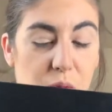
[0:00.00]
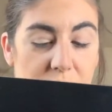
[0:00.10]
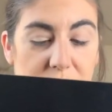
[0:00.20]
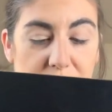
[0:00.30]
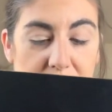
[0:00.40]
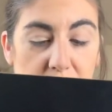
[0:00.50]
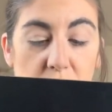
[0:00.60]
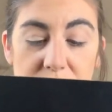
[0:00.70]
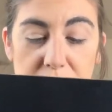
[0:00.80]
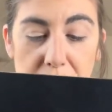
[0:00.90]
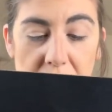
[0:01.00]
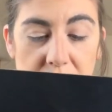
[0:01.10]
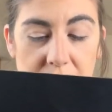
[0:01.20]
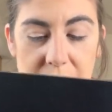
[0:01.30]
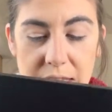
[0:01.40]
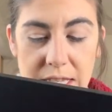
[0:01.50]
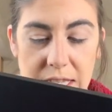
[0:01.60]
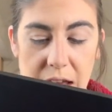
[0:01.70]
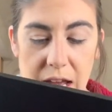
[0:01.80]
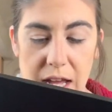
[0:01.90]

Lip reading: one of my Morphe palettes.